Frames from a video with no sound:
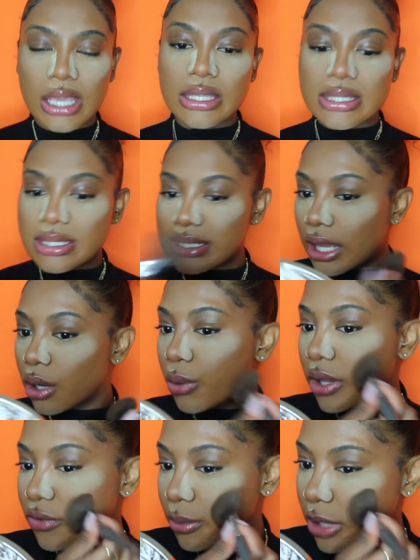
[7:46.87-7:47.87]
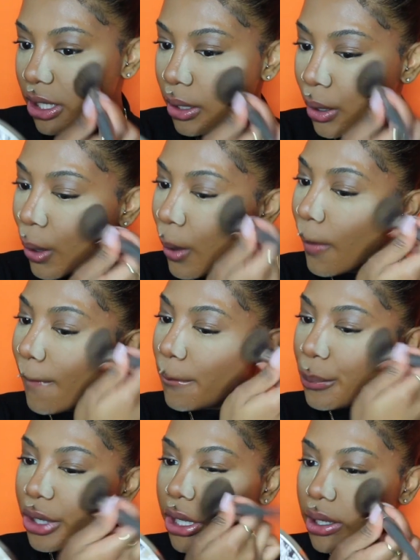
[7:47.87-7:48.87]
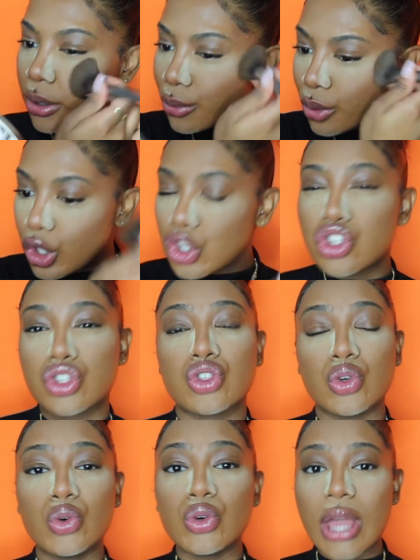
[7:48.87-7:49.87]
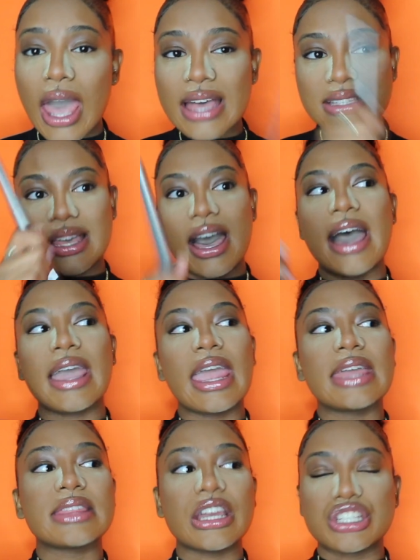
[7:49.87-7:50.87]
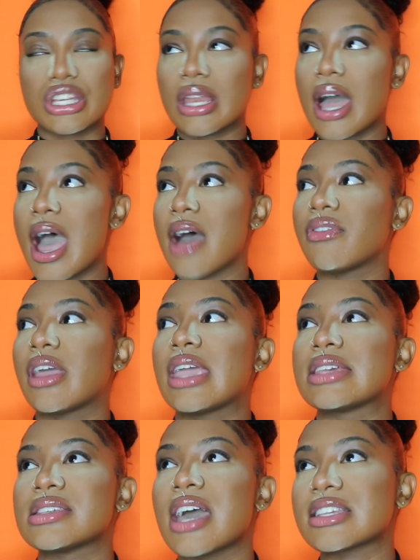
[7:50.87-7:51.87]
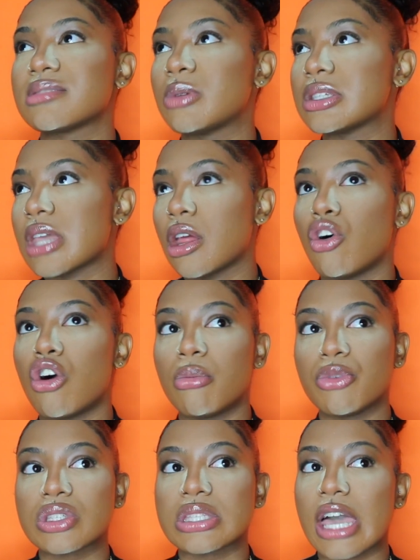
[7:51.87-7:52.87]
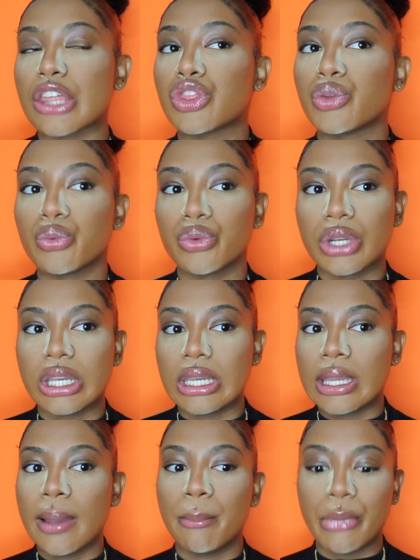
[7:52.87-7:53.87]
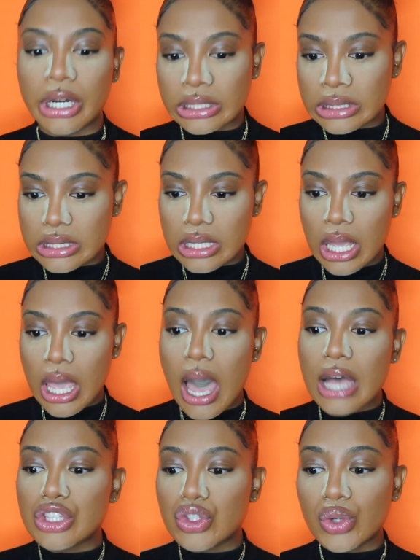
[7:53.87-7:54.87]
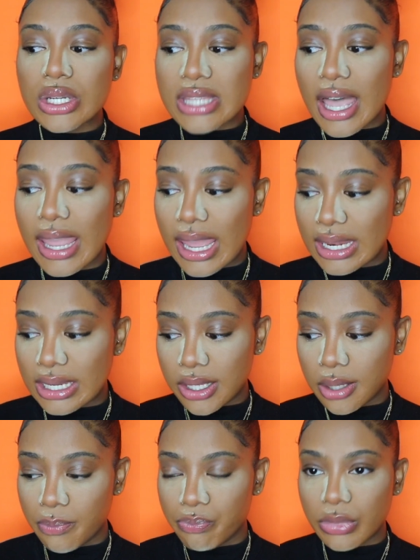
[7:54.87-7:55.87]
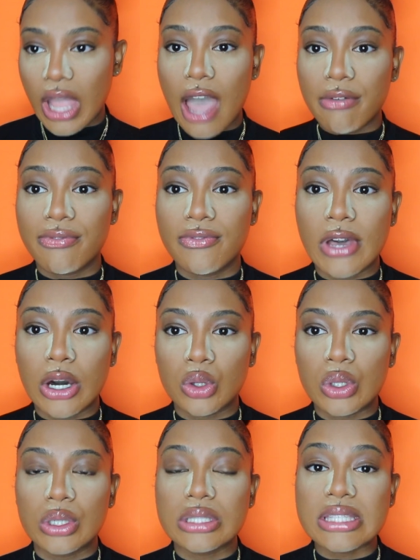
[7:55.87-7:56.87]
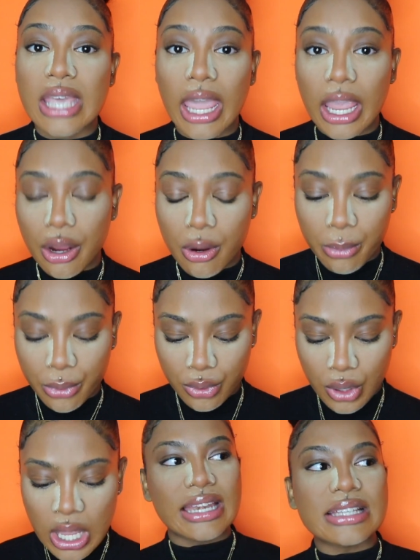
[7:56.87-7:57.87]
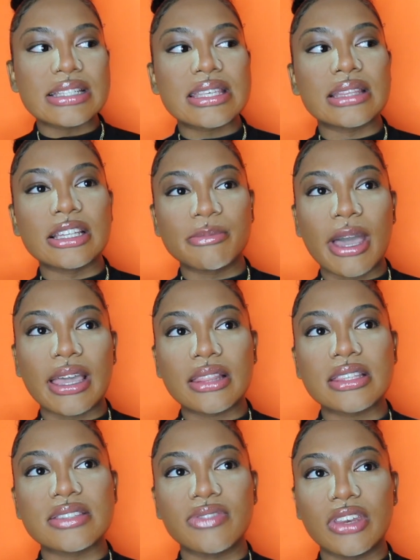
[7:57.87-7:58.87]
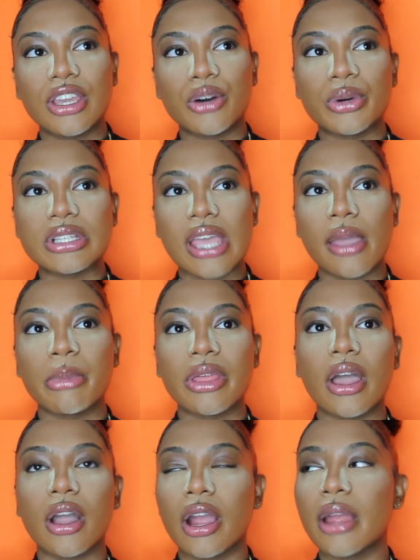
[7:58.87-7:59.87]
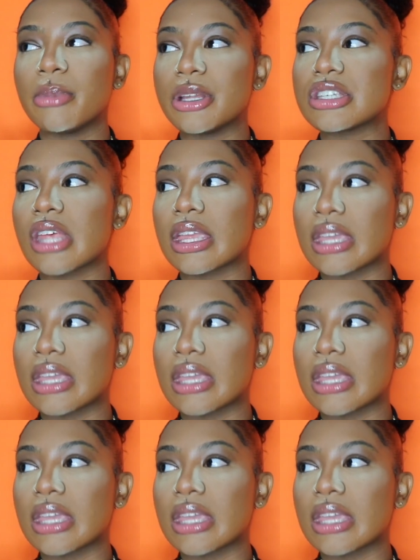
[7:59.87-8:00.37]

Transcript: stay away from it. But soon as I ate that shit, and I haven't ate Zaxby's in almost like 3 months, soon as I ate it, I felt terrible. I need to look back at this video one day and be like, all right, bitch, like,